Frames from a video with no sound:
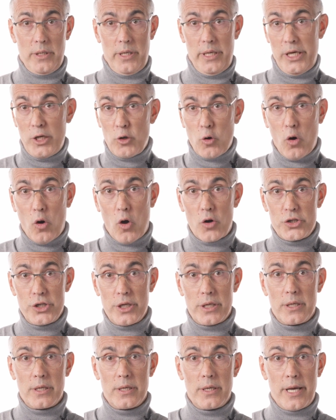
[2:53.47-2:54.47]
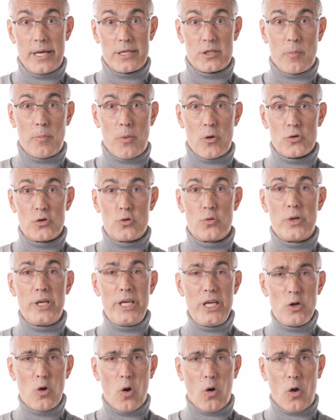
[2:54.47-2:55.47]
ecologic as opposed to
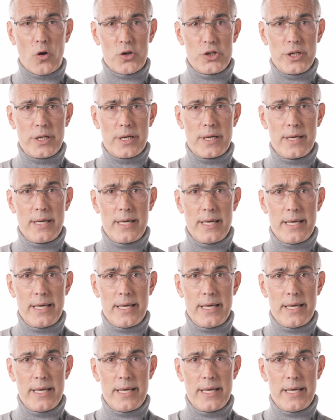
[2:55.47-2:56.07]
ego logic,